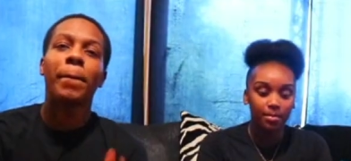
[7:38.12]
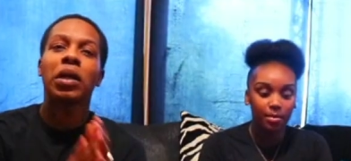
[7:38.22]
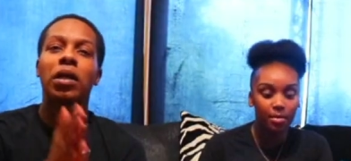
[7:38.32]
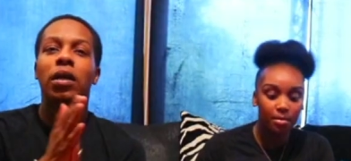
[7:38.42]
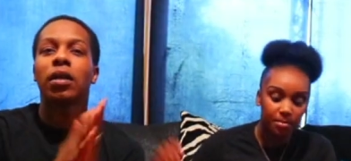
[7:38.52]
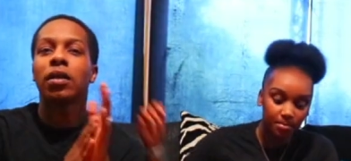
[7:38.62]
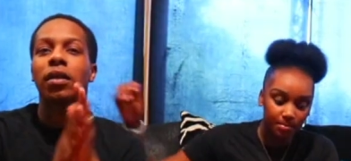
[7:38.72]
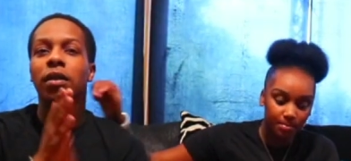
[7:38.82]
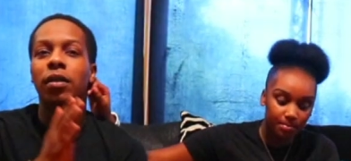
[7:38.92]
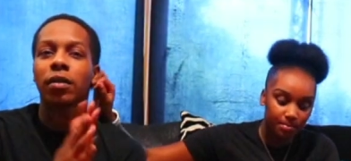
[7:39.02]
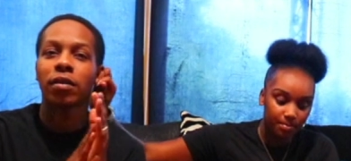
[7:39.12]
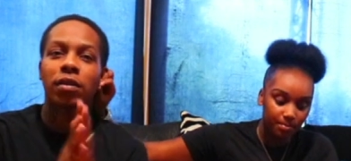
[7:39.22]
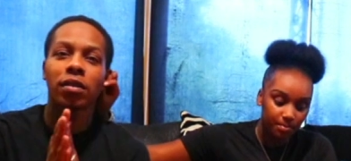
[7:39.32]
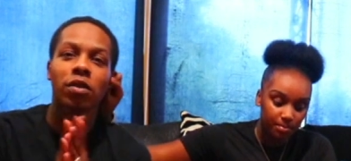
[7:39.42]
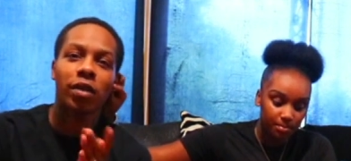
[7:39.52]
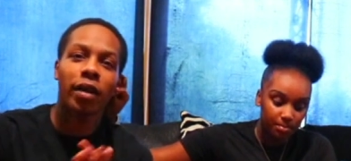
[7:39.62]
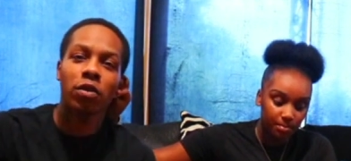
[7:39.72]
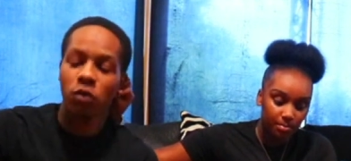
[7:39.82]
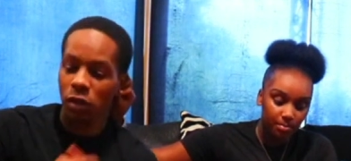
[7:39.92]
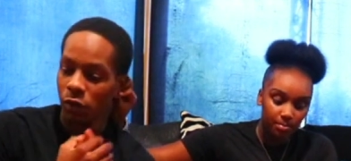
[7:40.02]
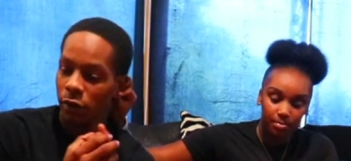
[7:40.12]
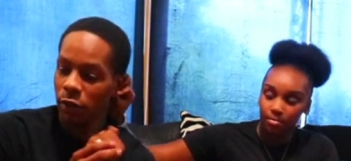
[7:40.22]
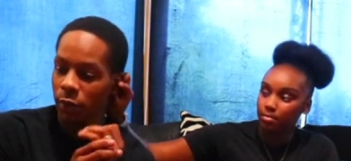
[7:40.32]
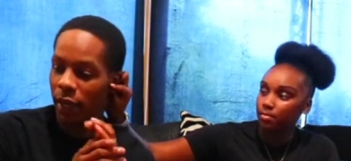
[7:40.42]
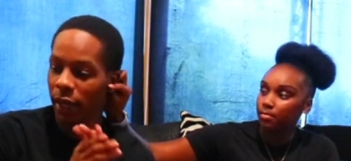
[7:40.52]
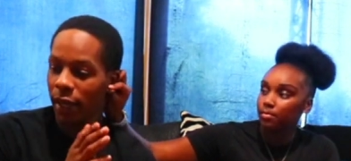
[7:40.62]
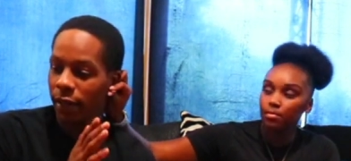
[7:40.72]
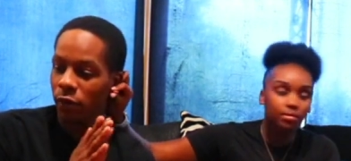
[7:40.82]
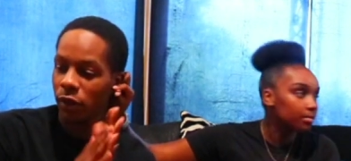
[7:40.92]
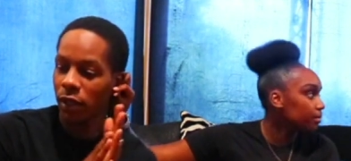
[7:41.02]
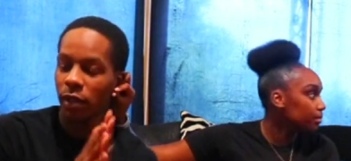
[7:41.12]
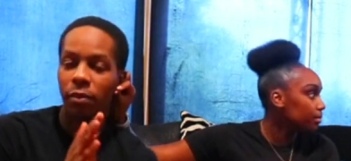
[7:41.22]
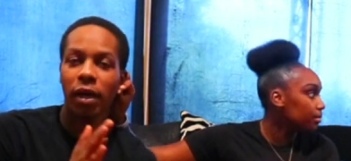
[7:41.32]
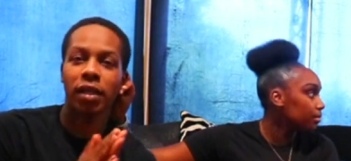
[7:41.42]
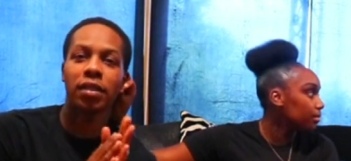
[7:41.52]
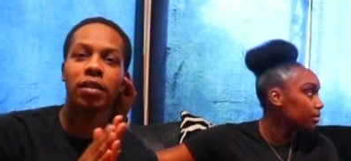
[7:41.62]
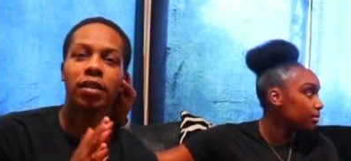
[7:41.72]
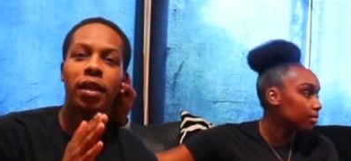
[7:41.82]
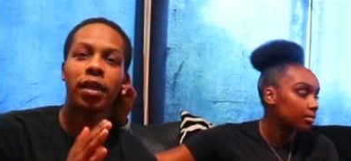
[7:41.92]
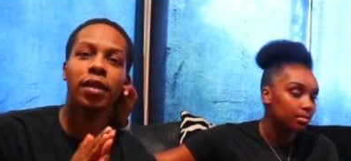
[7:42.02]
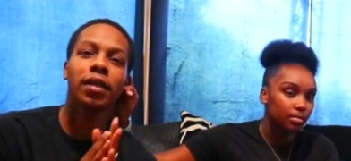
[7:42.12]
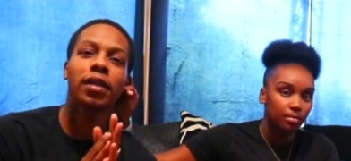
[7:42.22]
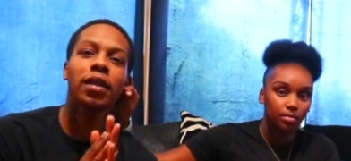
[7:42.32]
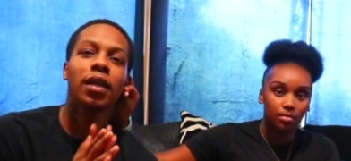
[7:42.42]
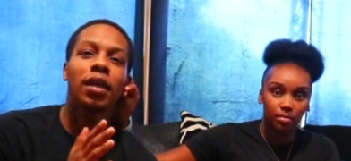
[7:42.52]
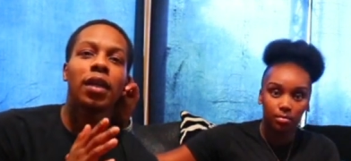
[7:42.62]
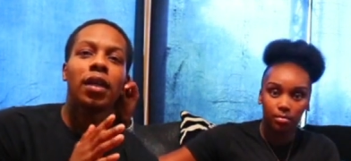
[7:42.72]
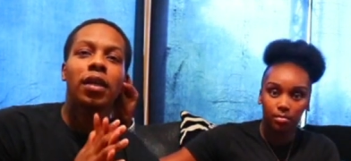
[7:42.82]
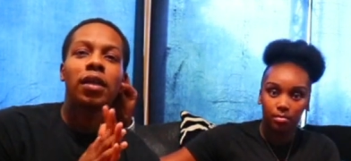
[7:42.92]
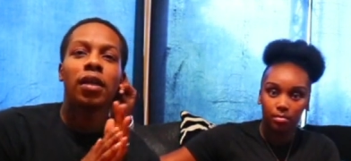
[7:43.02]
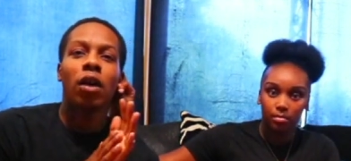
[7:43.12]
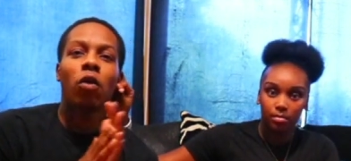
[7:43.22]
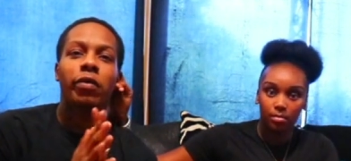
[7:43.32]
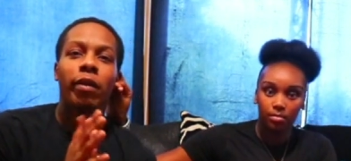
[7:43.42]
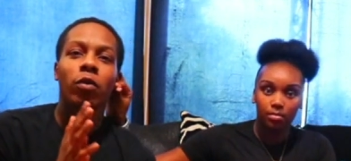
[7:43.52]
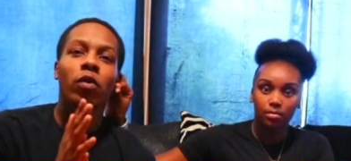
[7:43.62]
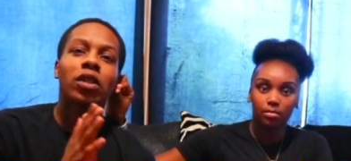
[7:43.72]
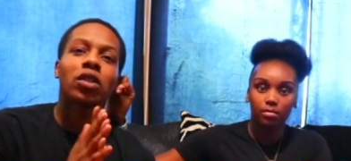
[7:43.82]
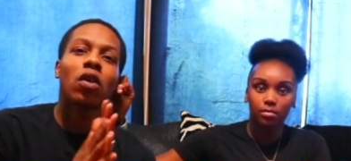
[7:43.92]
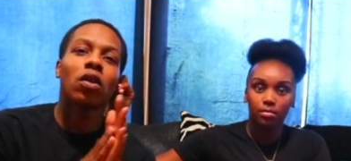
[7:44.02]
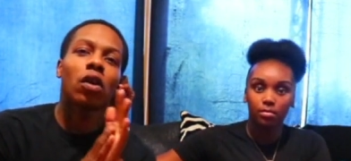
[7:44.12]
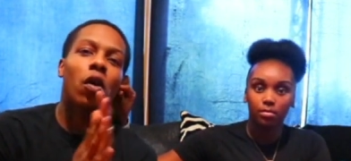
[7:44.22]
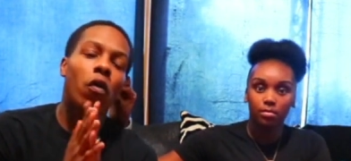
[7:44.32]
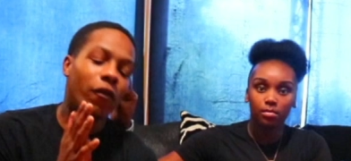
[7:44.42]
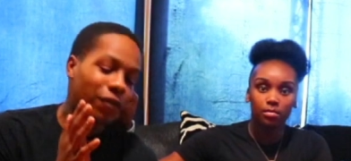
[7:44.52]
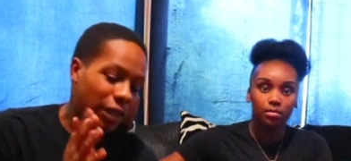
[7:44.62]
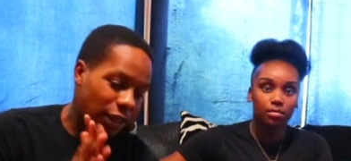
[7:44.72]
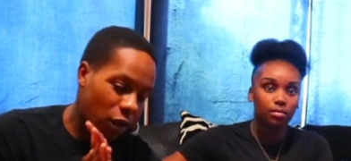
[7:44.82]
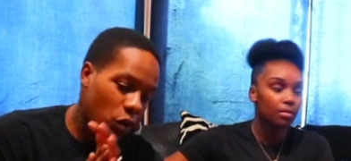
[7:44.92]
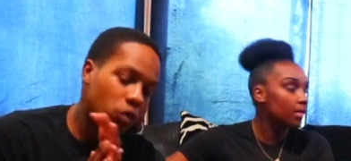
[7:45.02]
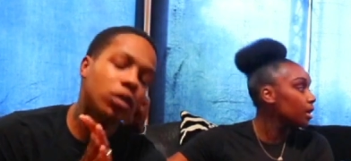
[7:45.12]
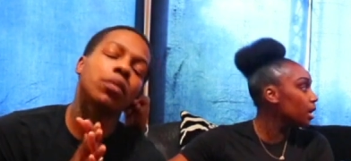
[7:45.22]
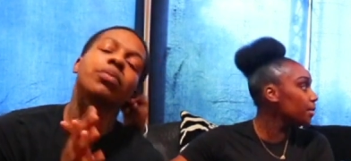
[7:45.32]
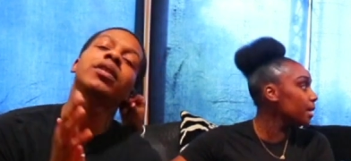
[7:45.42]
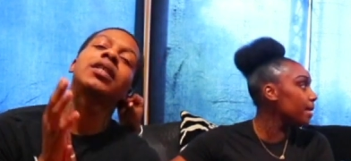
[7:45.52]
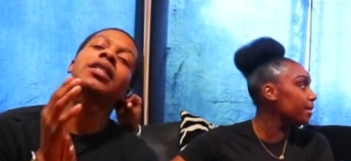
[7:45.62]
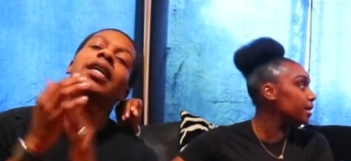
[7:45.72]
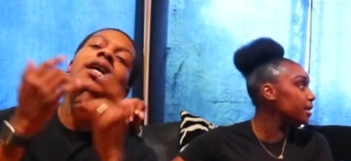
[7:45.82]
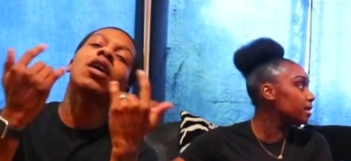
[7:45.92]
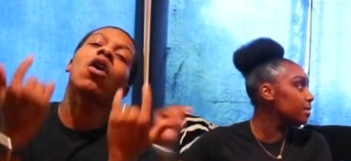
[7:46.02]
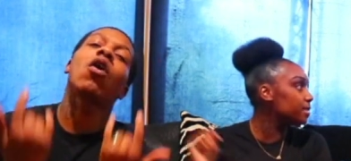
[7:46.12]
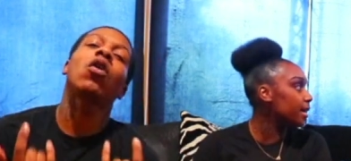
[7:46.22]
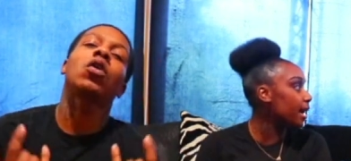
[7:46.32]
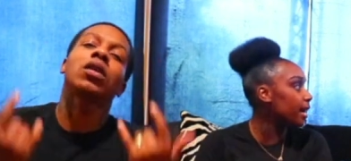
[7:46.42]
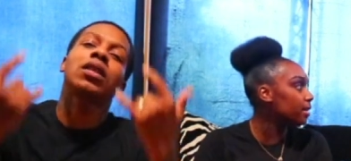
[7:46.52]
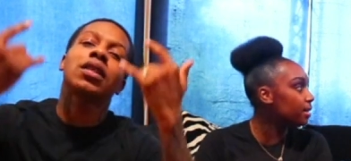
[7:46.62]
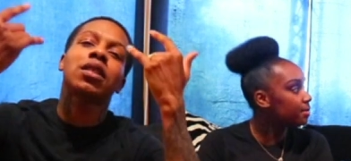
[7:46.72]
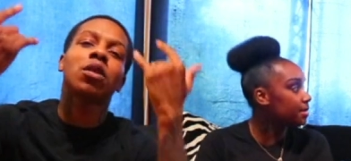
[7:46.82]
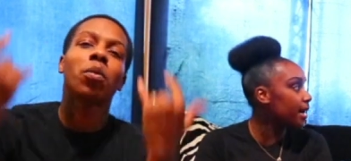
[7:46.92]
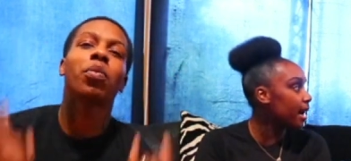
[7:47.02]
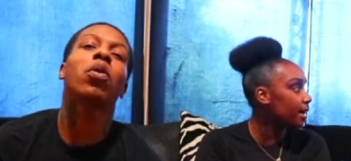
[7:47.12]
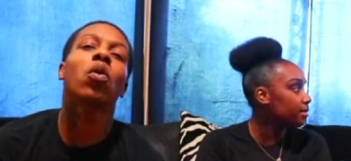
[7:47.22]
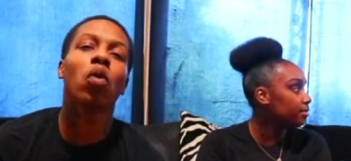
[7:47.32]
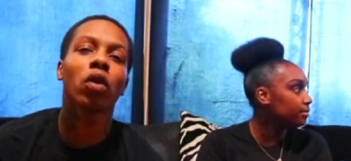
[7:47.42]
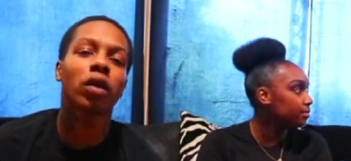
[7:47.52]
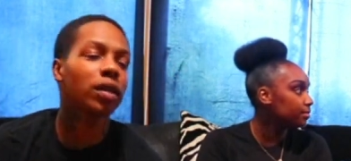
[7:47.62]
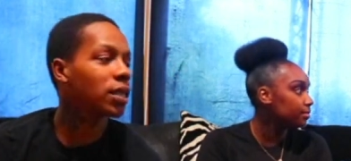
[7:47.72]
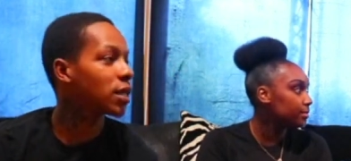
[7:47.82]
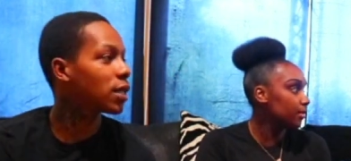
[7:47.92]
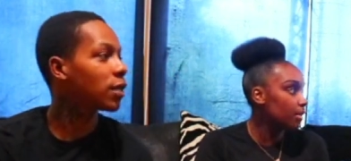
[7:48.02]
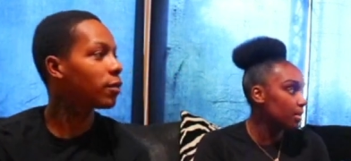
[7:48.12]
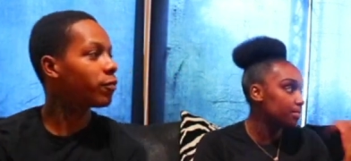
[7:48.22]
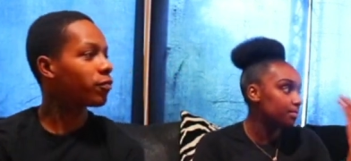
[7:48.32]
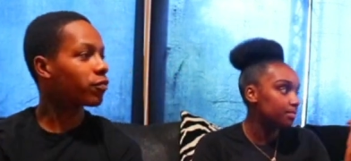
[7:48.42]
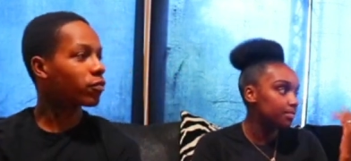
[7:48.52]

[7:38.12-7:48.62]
Speaker 1: But uh, yeah. So that was what we was back at it with an unboxing today. Hope y'all been watching all our old videos. Come here, baby. Please come say hi. Come say support. hi. Come on.